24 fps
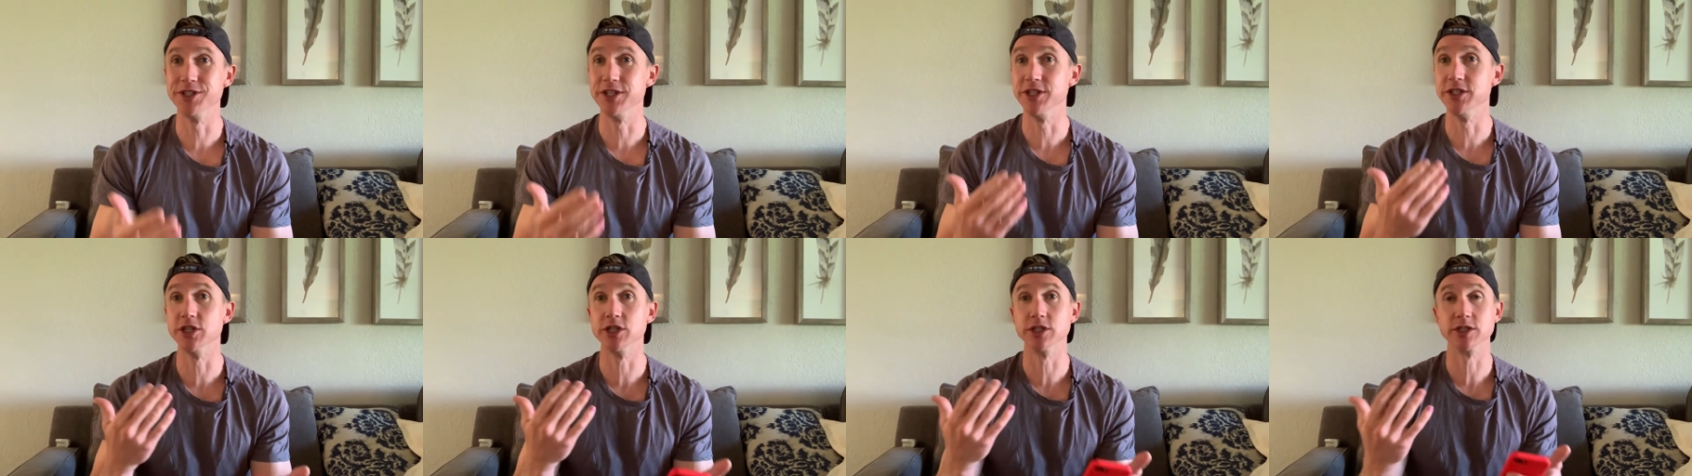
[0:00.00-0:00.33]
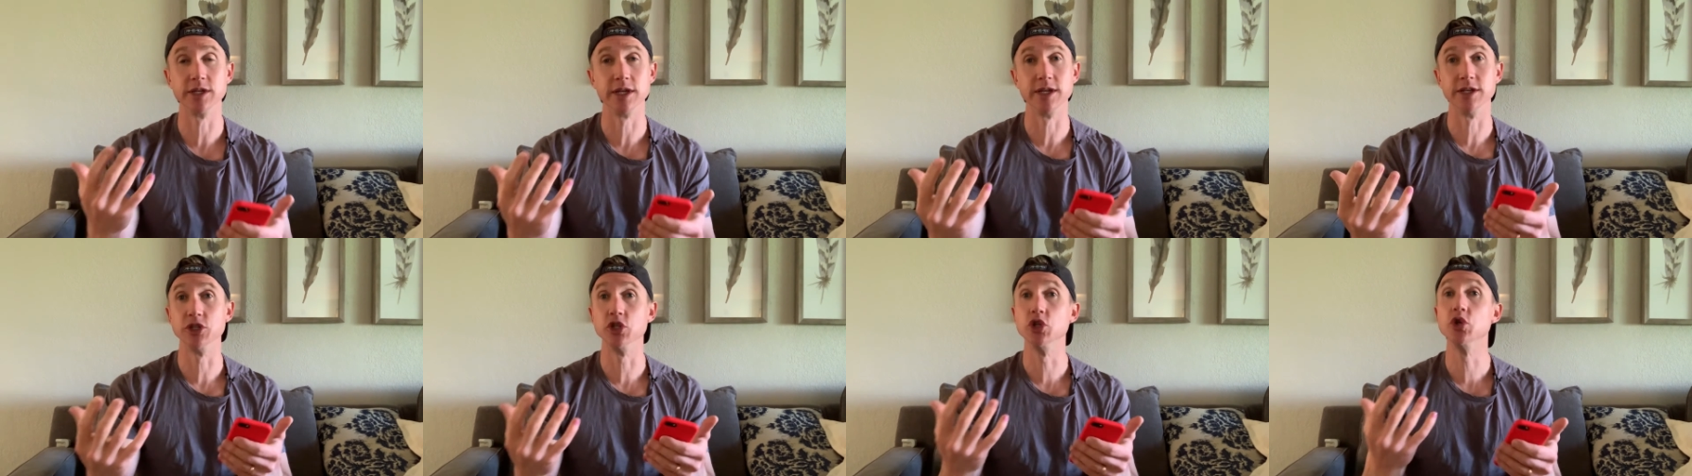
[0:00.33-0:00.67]
She
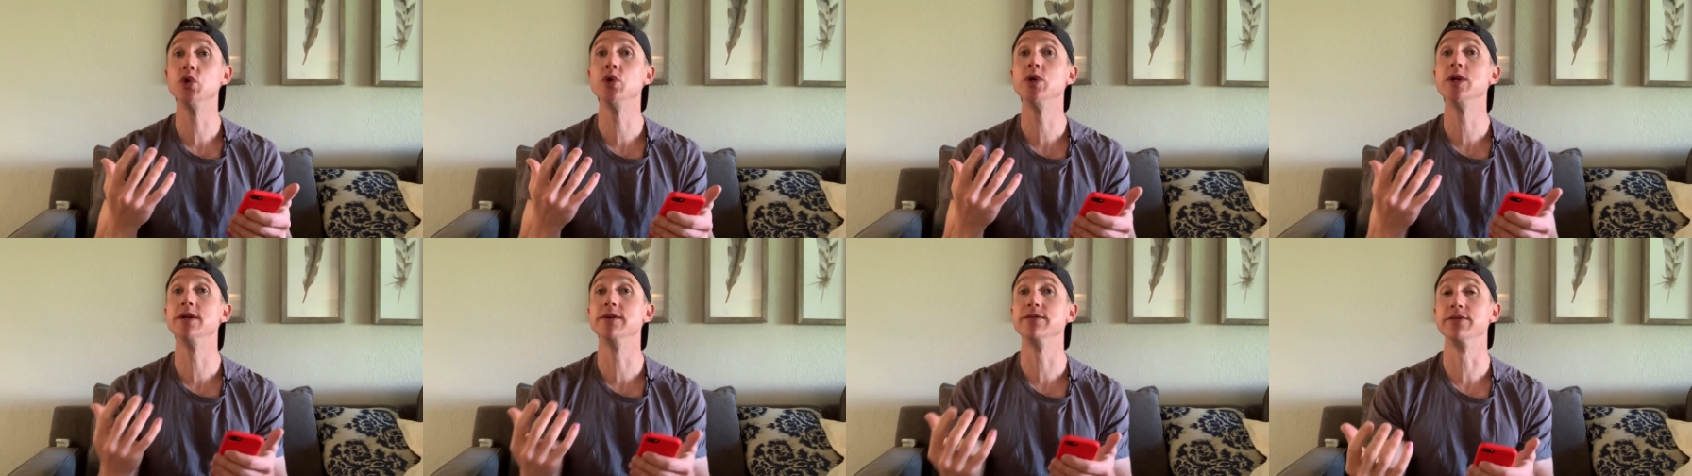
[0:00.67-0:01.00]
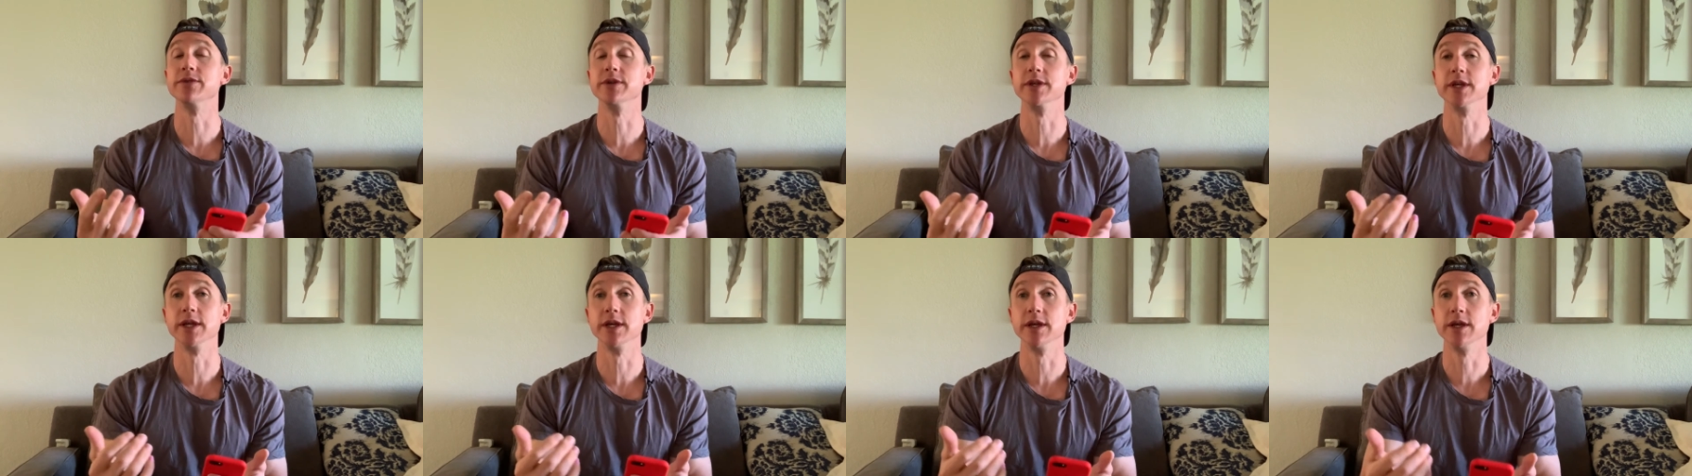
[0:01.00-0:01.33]
just
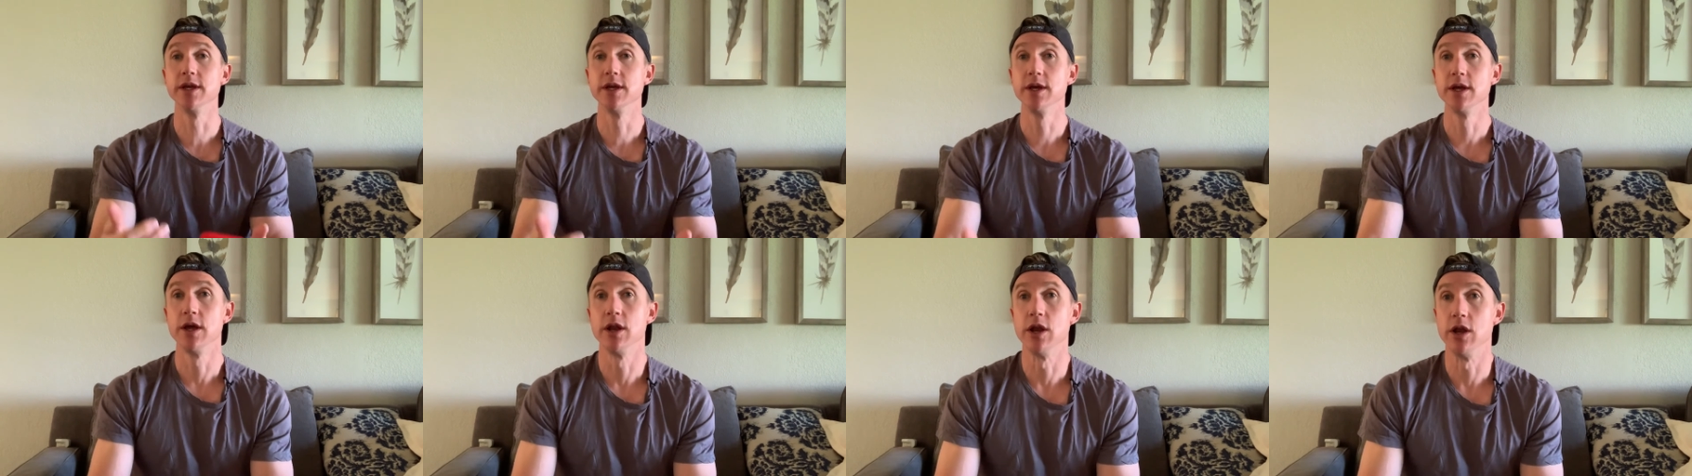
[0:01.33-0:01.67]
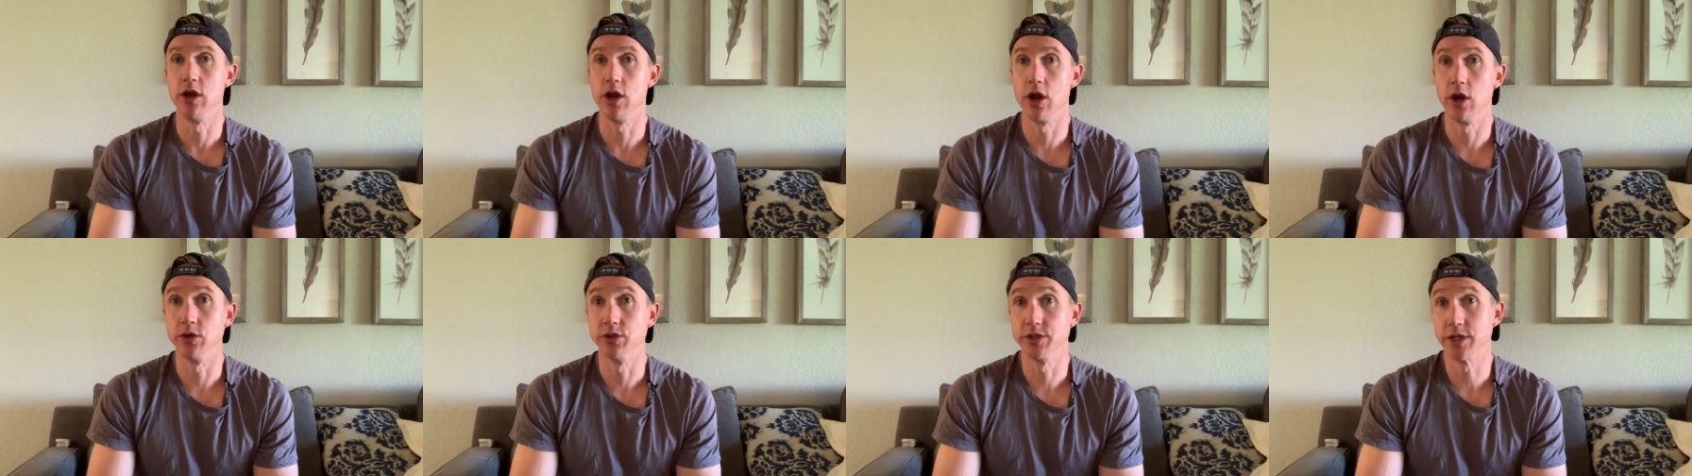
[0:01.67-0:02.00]
intuitively
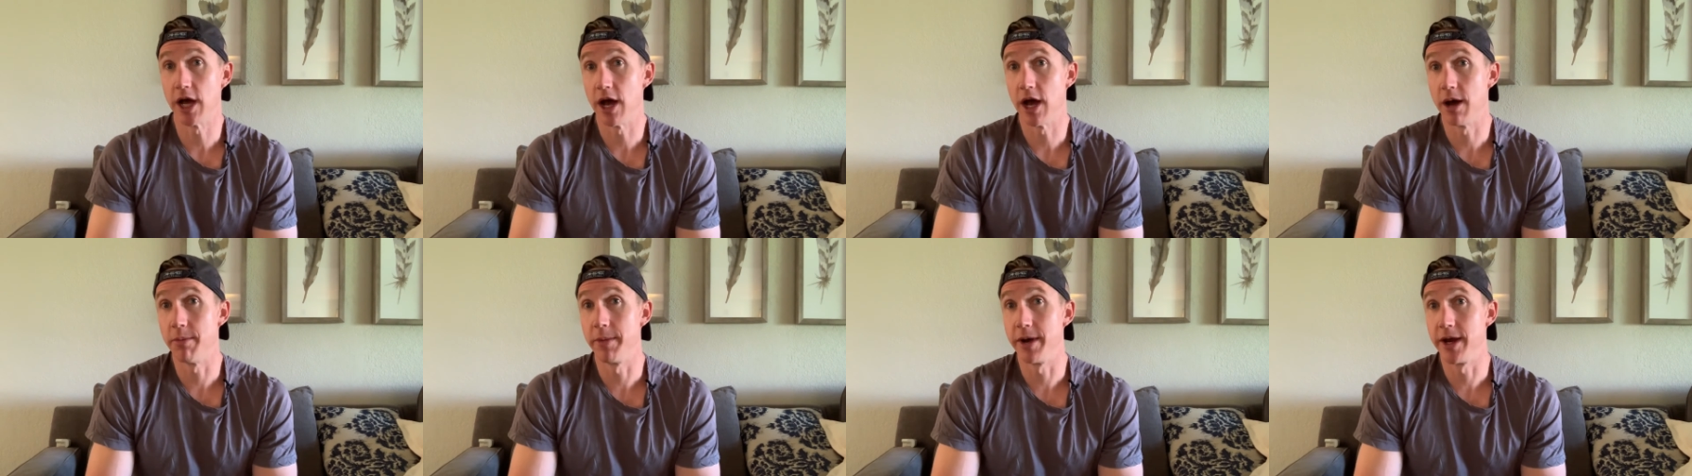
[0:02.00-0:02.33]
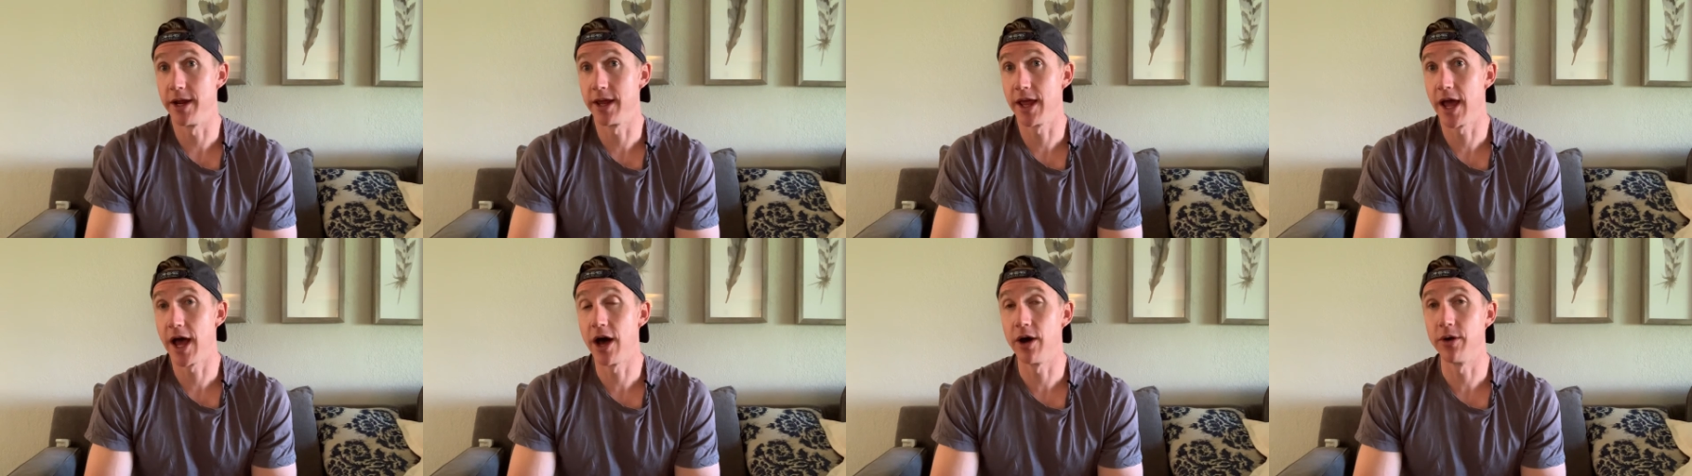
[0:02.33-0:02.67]
knows how many
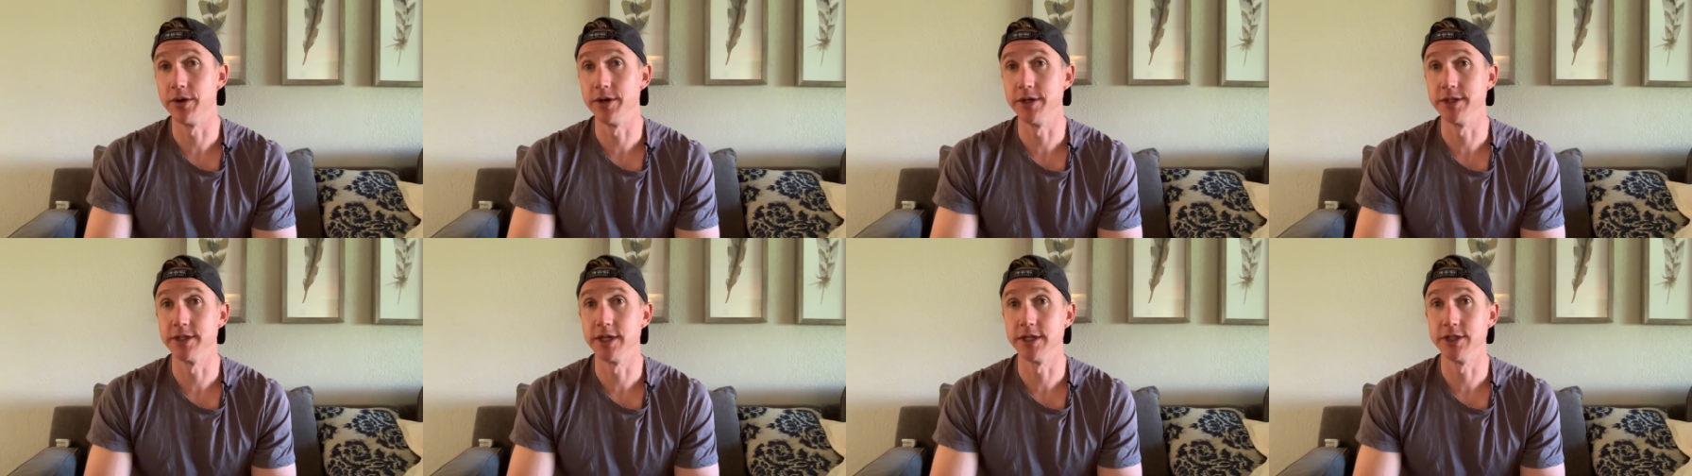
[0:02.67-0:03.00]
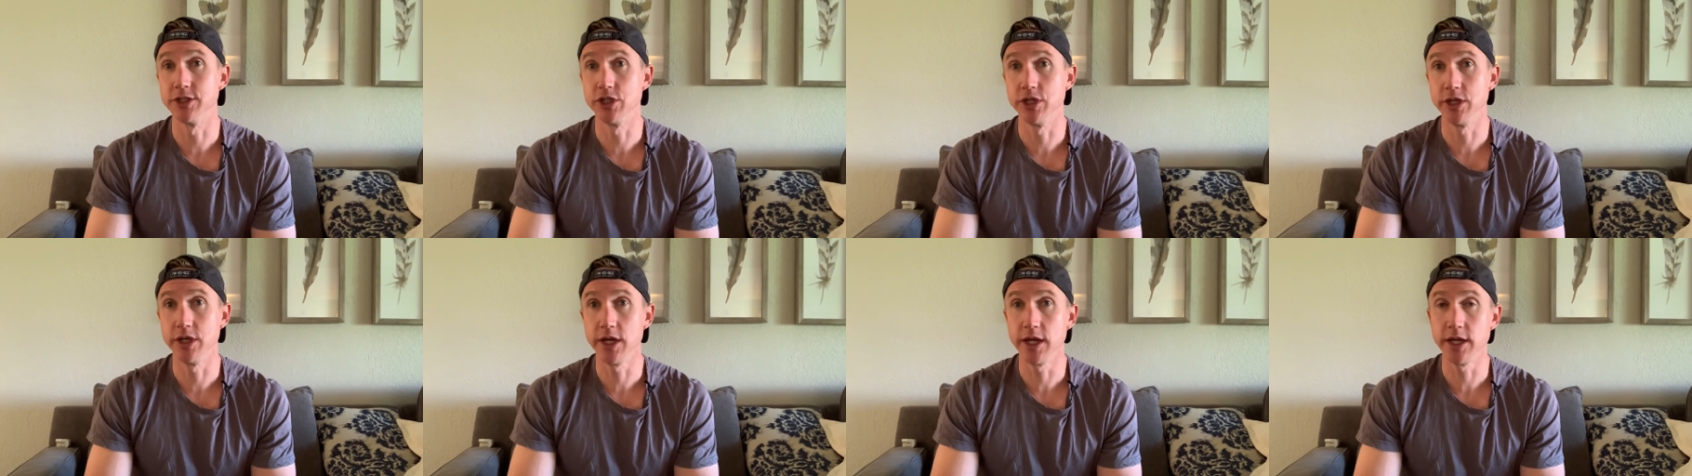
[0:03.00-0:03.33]
calories that
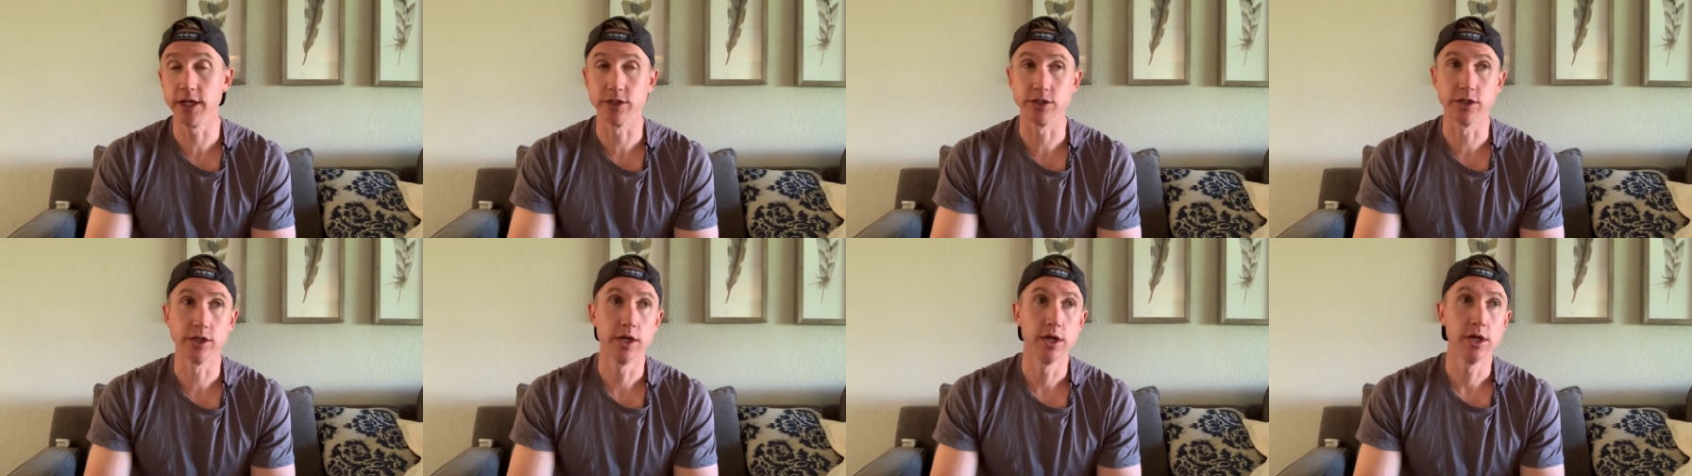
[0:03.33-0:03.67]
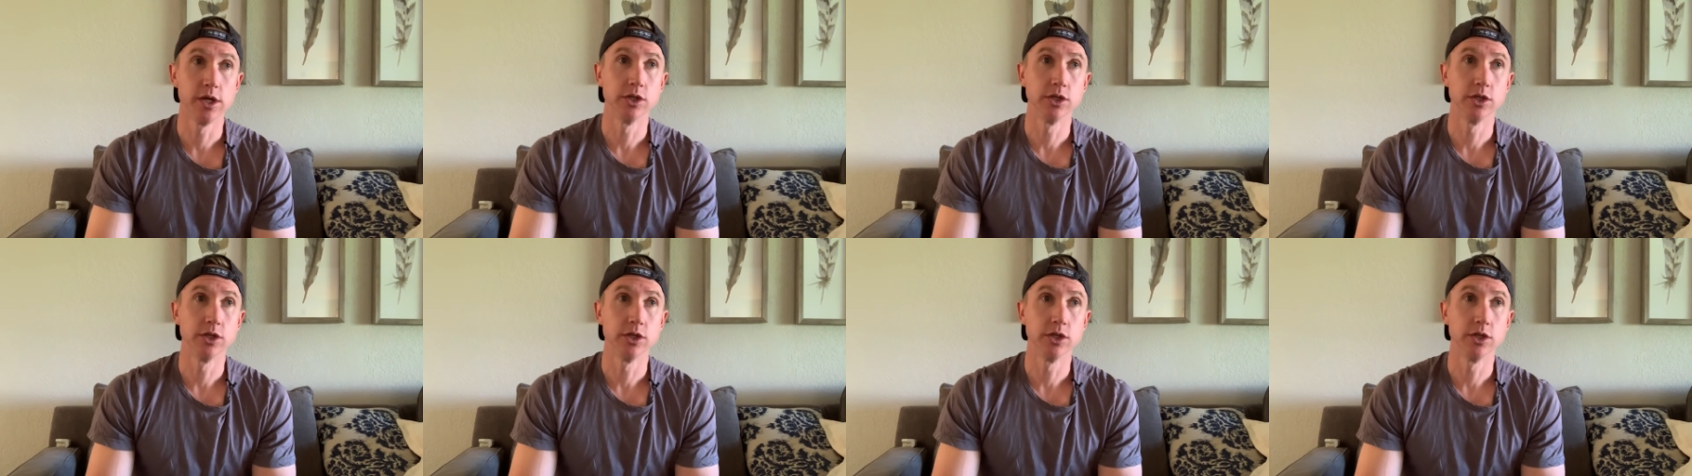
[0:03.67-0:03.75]
she needs.